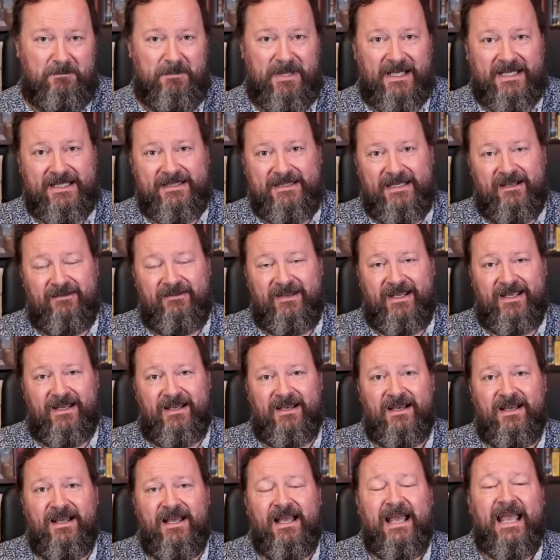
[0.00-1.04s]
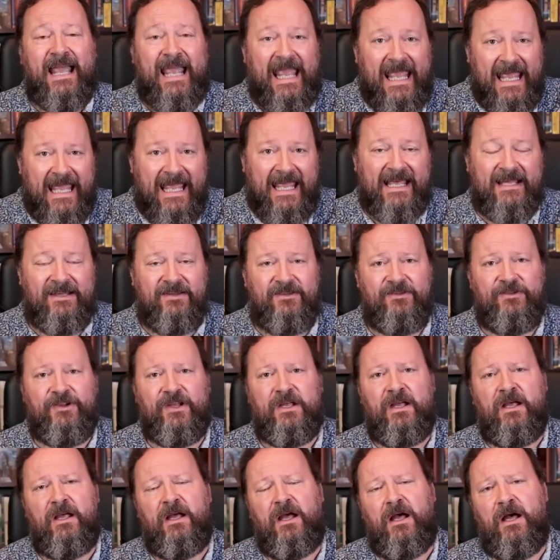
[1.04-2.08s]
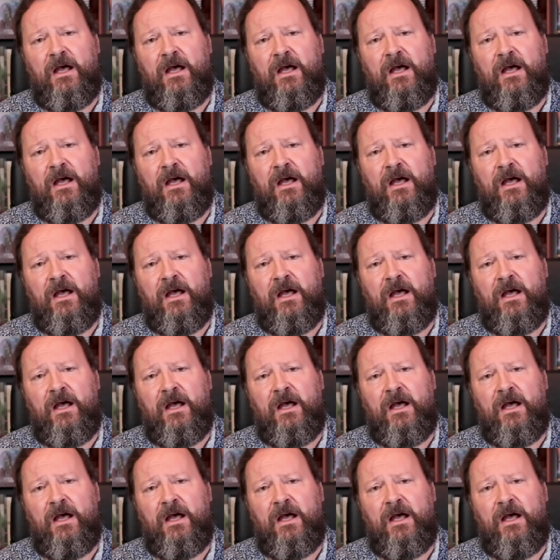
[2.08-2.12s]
bacteria, and